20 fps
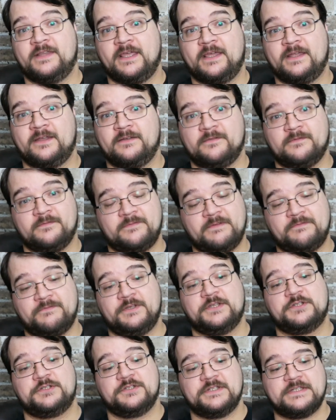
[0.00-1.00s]
than 5th
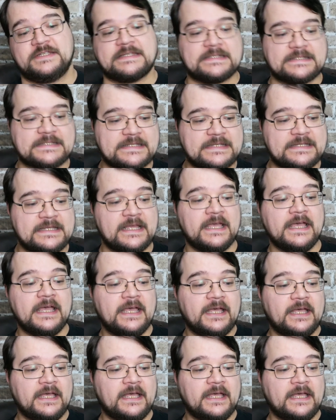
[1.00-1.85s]
edition D&D?